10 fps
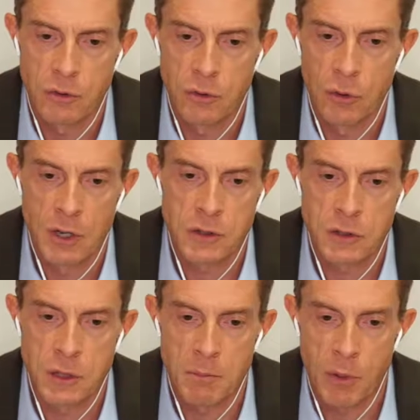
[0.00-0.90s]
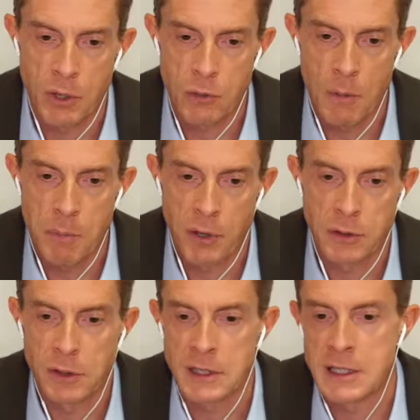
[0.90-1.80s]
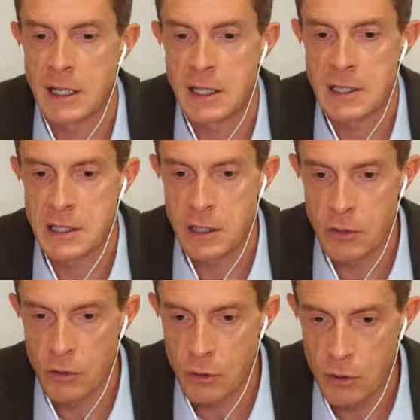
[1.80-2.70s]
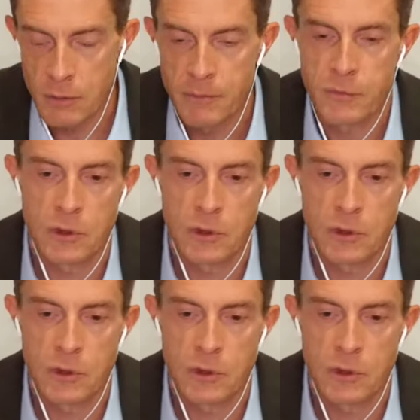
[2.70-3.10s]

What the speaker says: you at a certain point you appoint an external CEO,